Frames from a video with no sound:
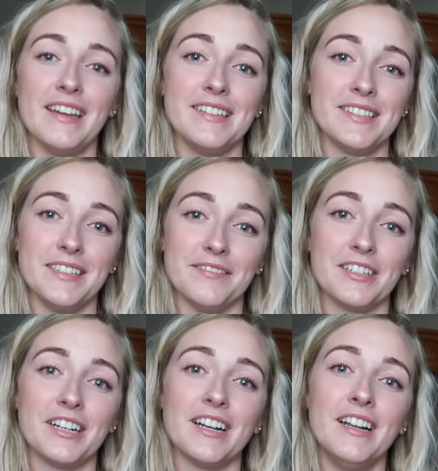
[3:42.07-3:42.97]
his
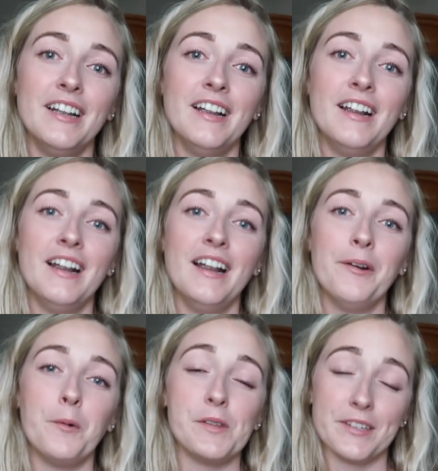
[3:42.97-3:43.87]
liver
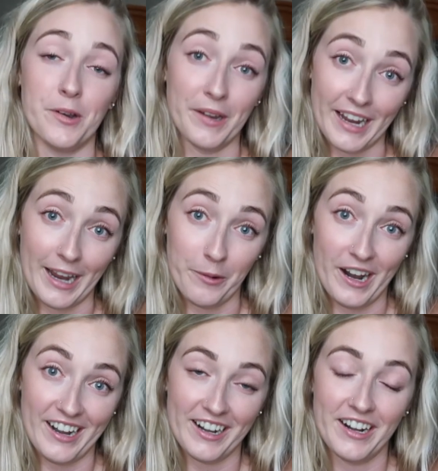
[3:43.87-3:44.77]
was going
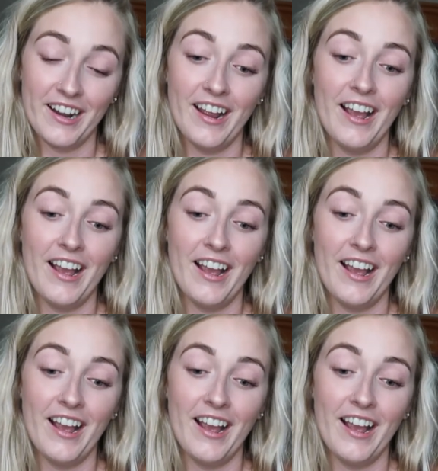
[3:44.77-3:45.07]
haywire.